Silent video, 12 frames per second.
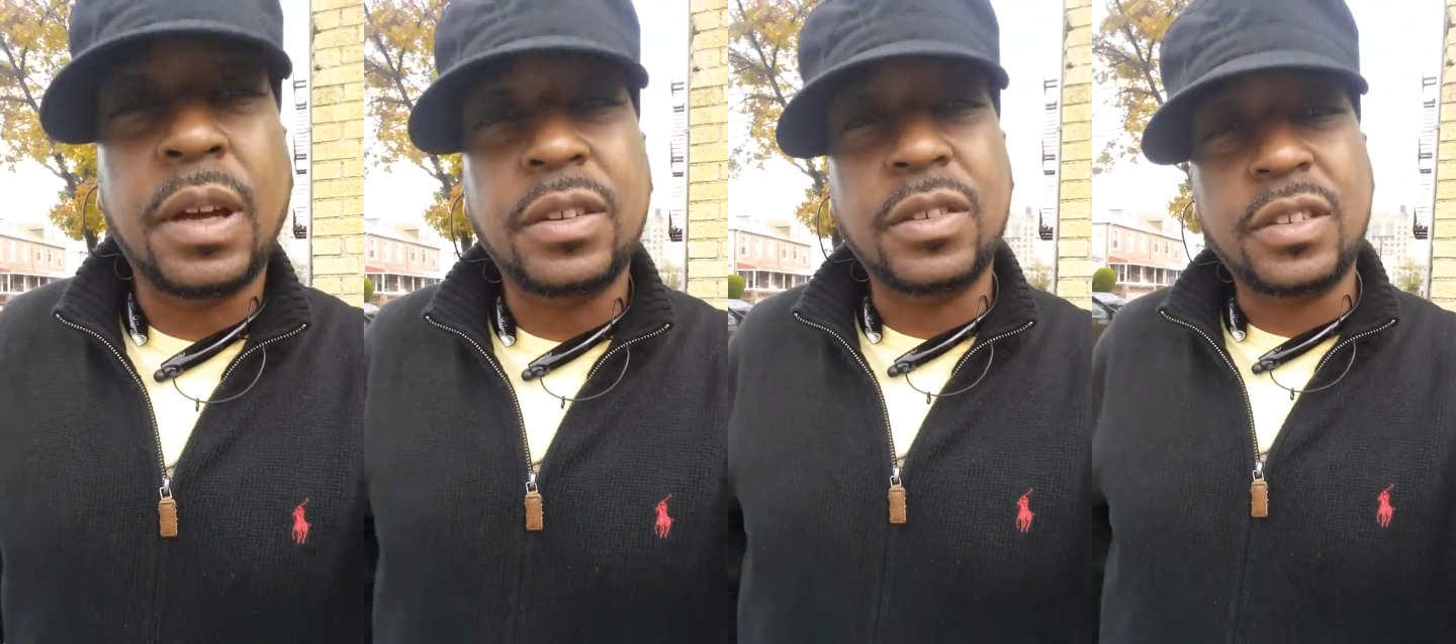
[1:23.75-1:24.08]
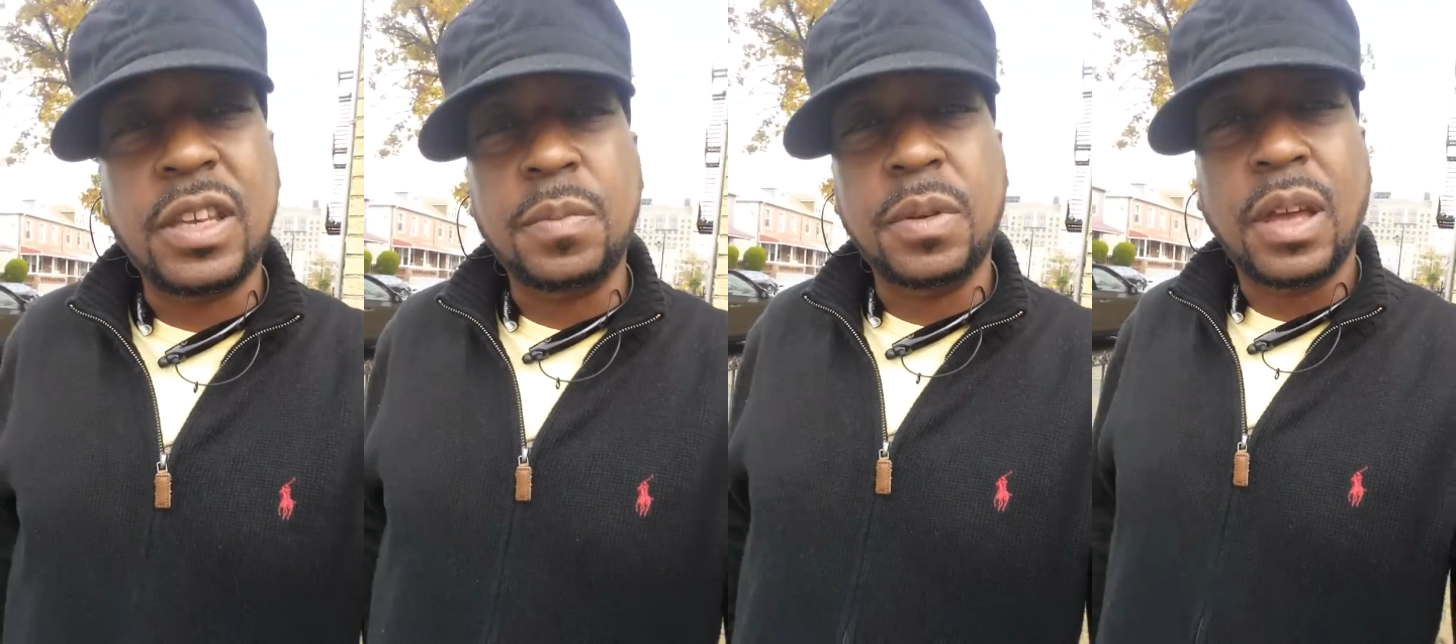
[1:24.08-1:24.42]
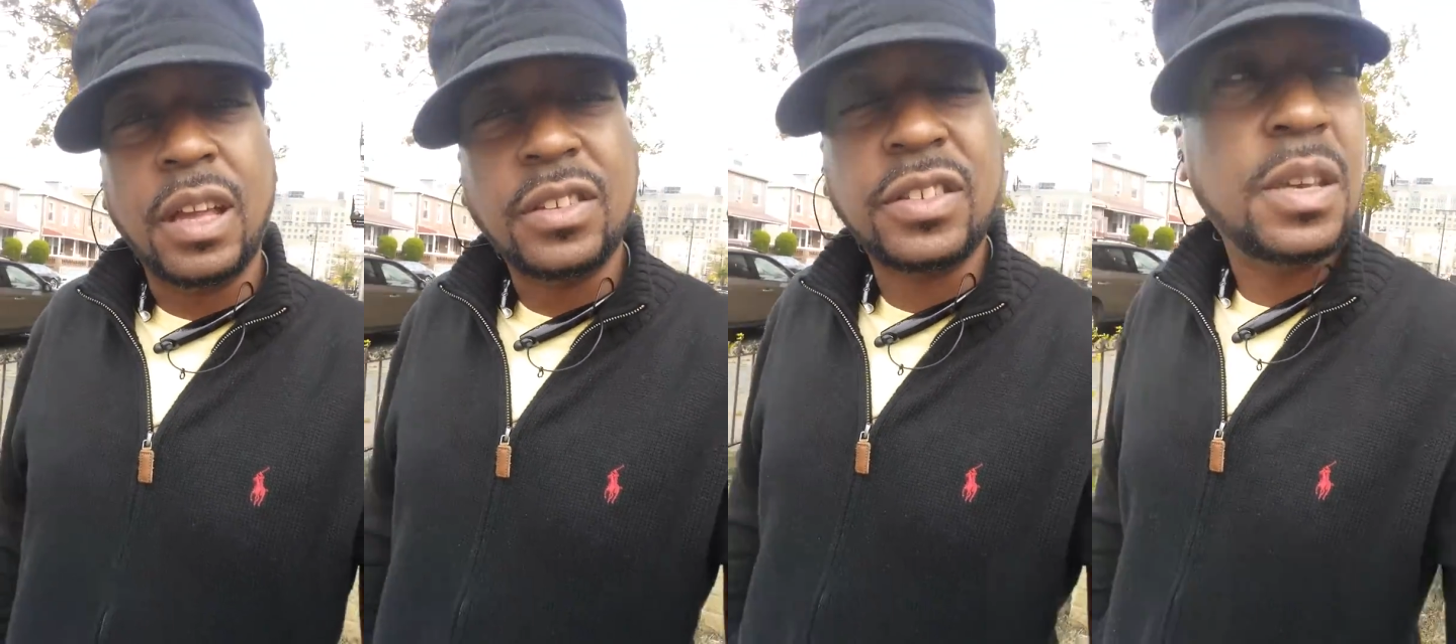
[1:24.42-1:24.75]
I just keep
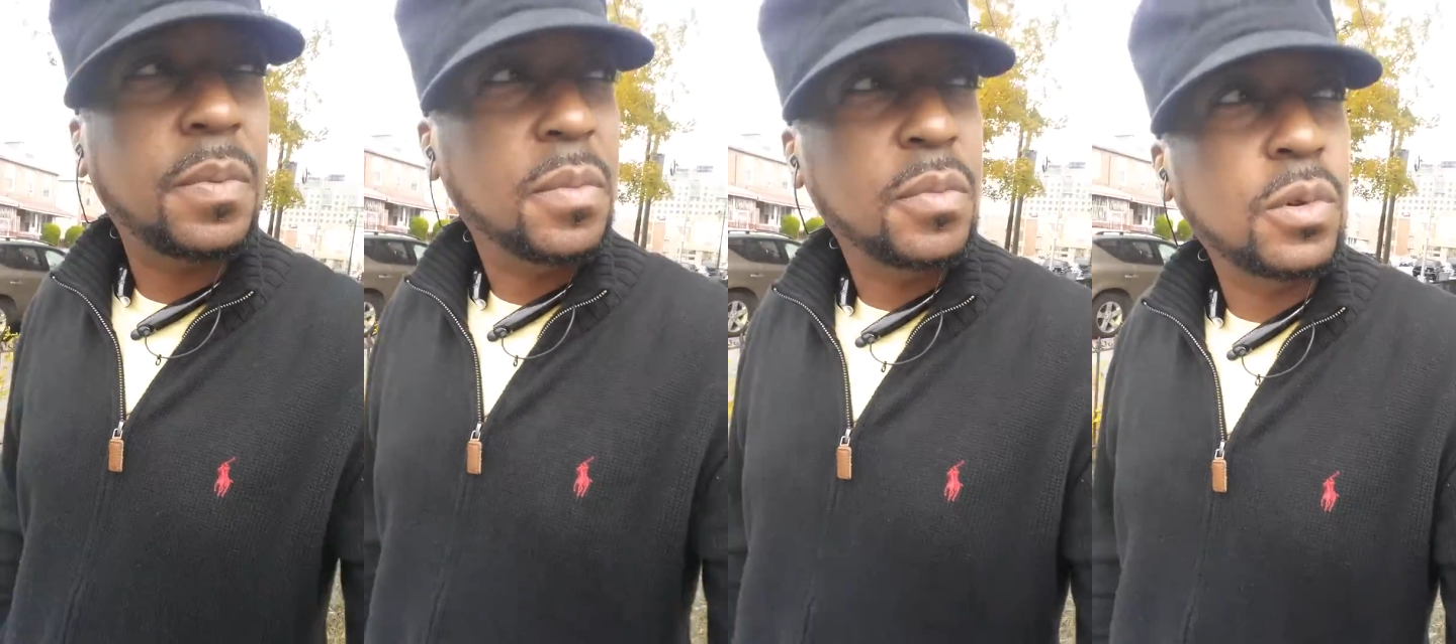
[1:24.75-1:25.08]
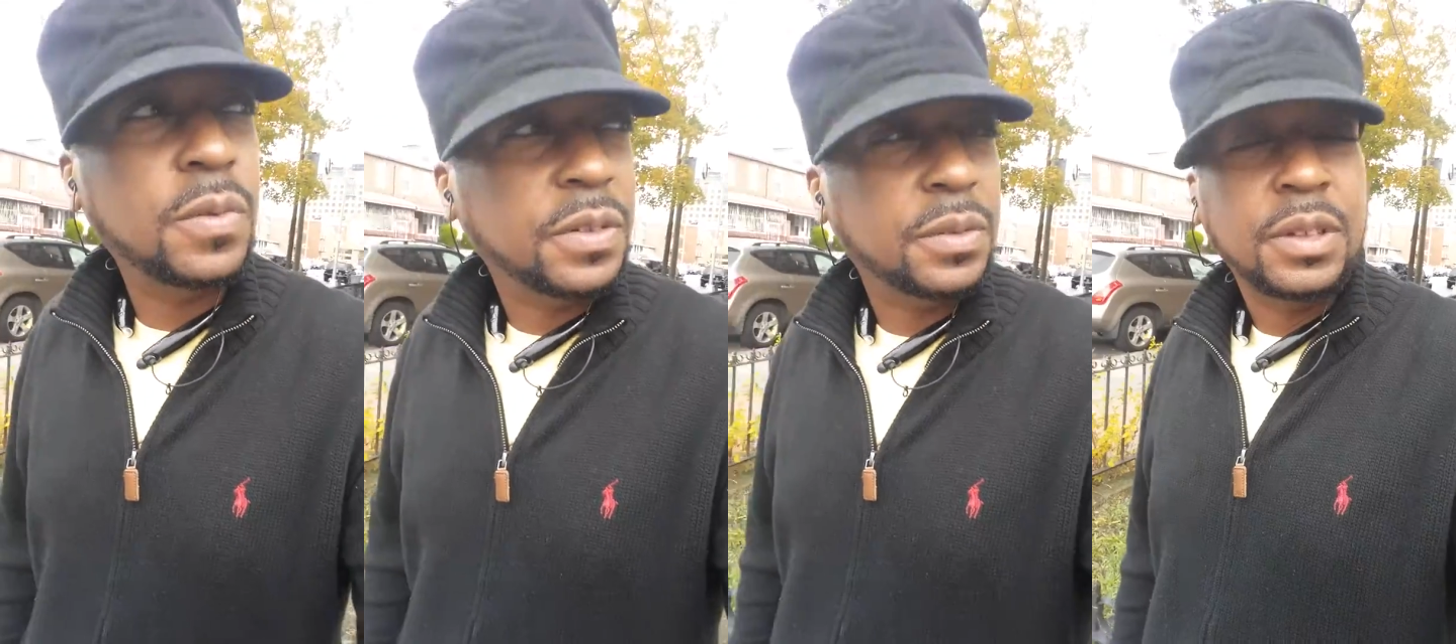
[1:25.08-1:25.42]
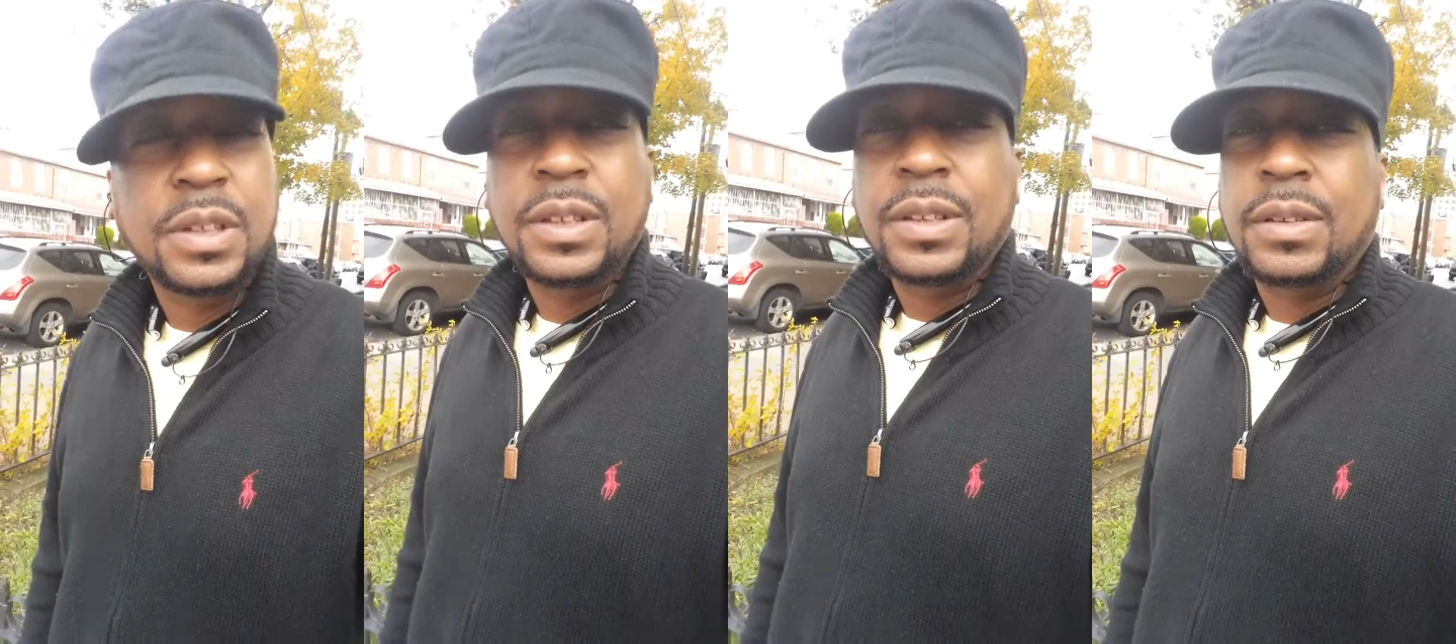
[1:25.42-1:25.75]
it I just keep it moving.
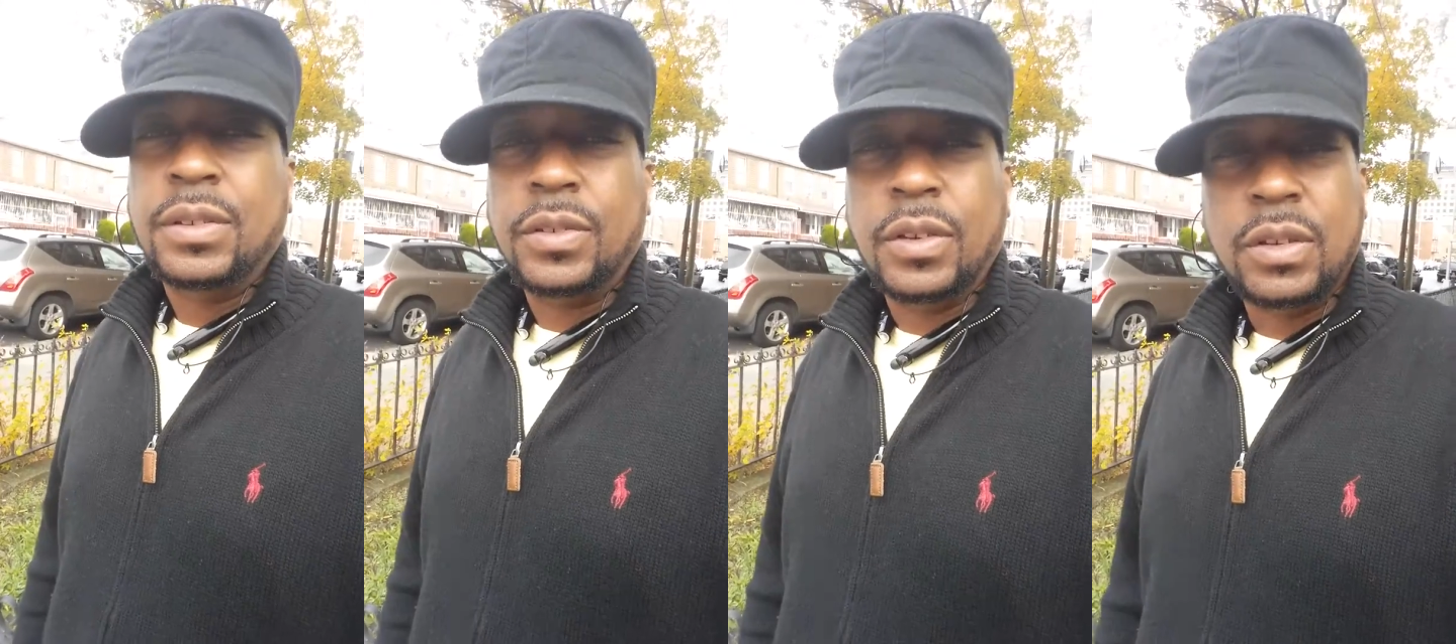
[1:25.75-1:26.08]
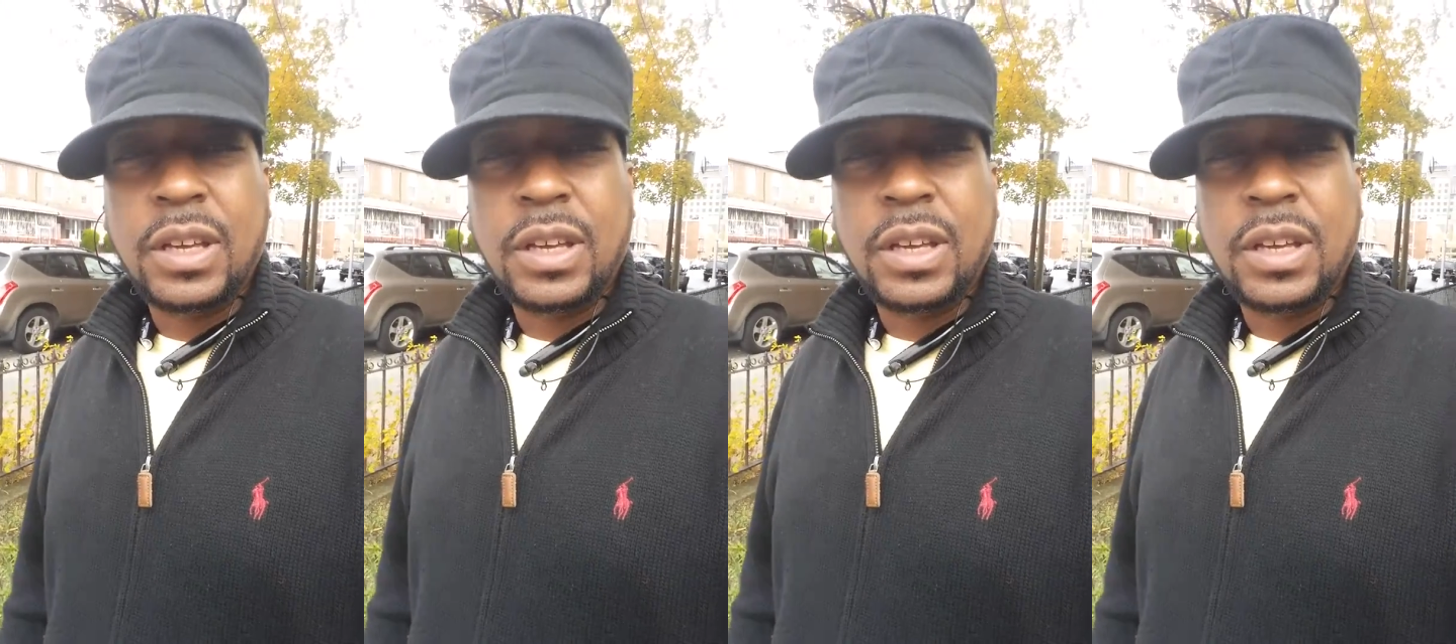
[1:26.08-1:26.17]
So